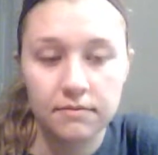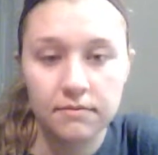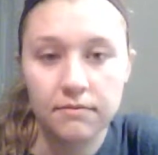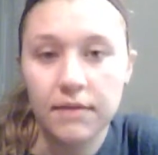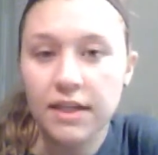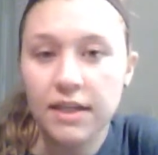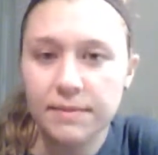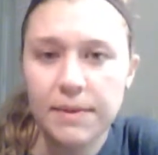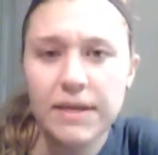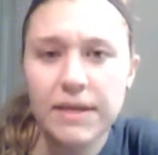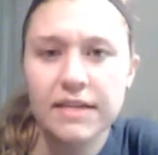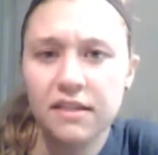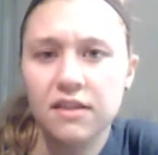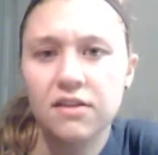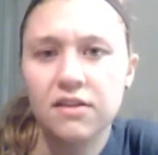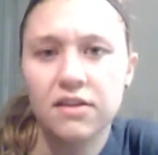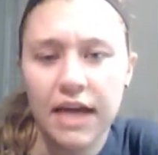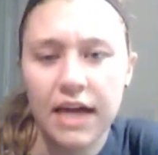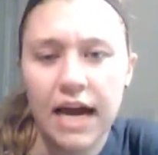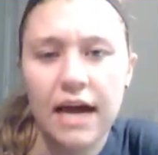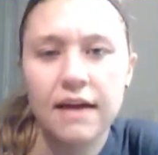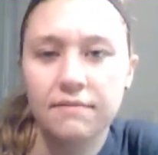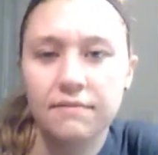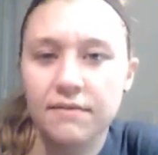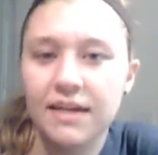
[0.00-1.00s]
that's
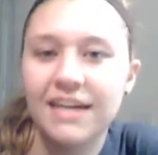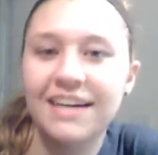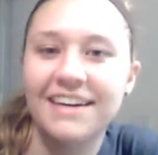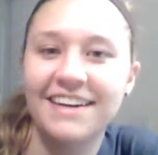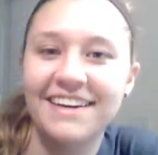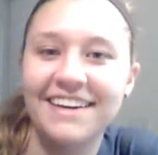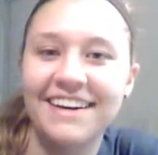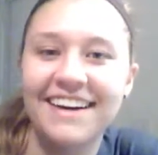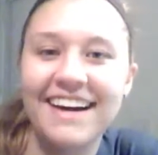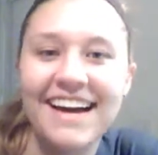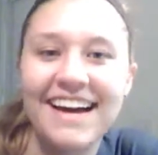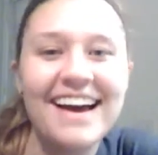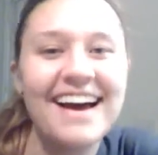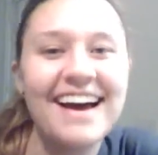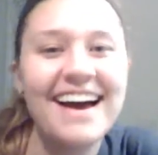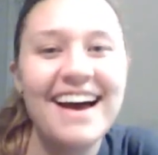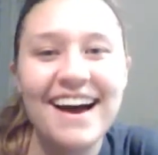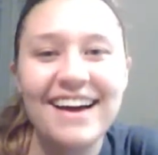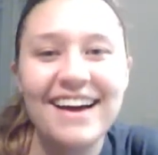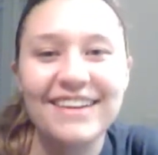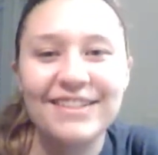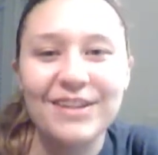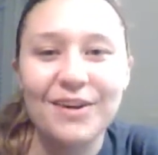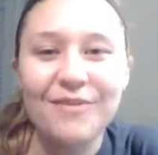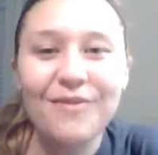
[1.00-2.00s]
basically it.
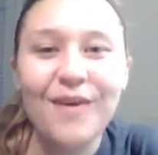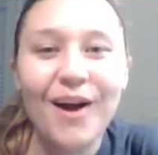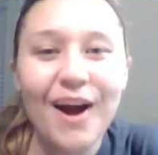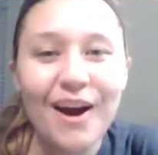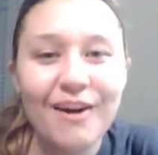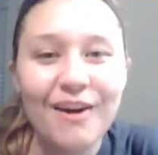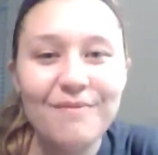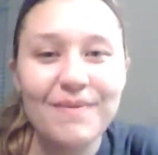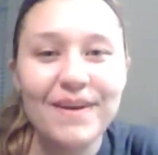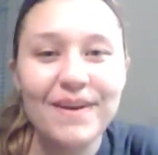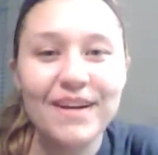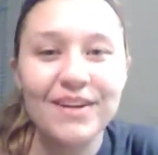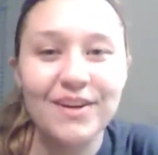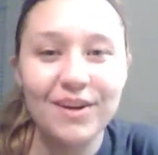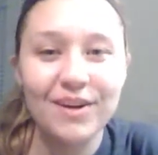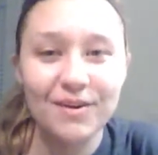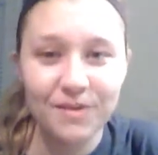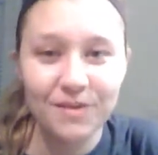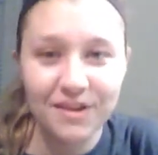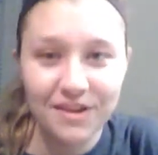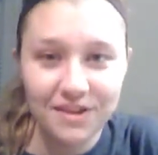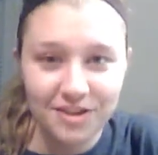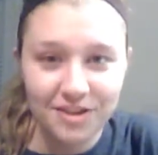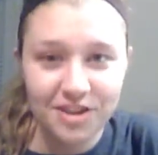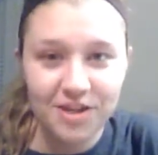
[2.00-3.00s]
So far I've been good
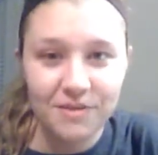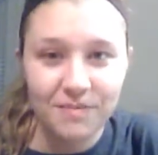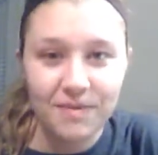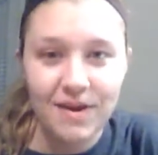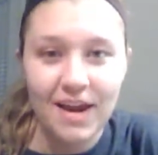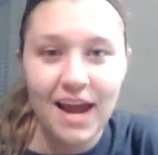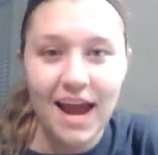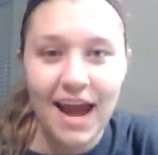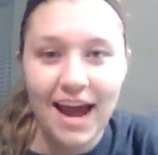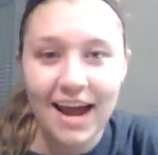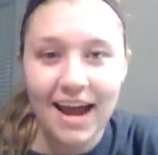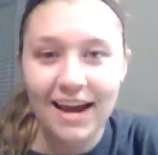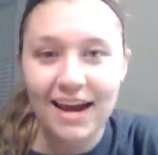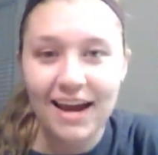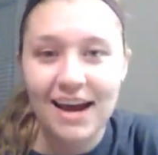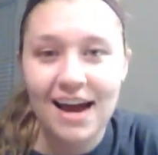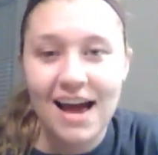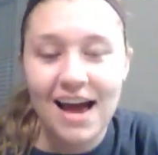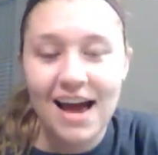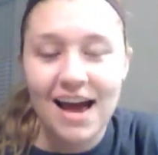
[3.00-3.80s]
with GPA.